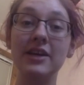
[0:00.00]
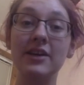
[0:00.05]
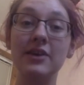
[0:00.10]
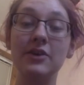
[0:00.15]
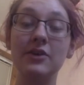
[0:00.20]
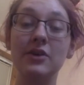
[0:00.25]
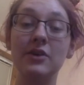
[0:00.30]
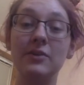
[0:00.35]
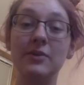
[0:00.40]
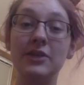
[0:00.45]
you
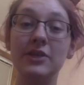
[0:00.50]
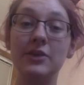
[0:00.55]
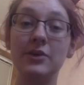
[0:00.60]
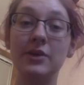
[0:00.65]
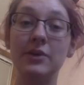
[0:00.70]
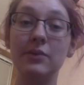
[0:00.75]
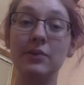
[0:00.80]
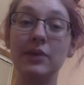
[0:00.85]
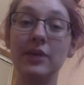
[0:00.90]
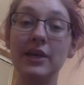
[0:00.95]
can be doing
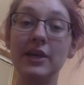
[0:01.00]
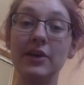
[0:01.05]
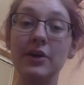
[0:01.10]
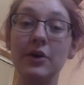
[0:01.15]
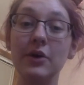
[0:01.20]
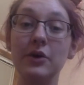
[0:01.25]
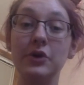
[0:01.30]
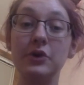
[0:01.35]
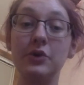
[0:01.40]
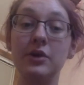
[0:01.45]
Play-Doh,
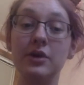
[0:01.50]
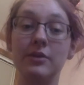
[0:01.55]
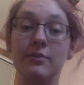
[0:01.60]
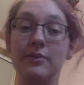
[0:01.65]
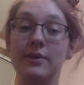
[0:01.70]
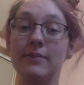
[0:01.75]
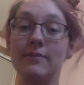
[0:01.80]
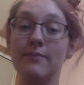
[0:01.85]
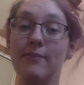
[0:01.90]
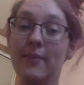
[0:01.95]
you can be
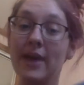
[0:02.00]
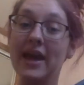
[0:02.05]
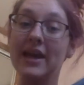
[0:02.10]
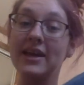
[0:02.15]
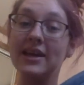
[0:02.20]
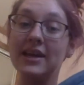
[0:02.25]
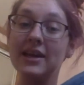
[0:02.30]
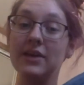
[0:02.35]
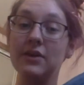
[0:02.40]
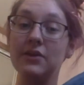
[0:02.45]

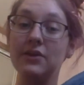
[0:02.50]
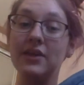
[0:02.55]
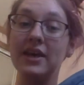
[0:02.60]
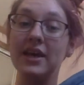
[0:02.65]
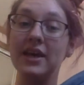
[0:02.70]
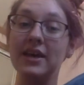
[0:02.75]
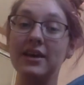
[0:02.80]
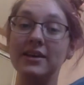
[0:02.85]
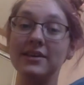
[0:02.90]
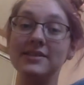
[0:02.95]
making
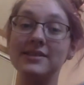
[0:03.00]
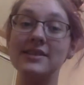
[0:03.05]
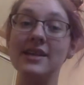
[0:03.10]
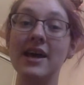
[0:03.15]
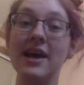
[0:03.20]
things.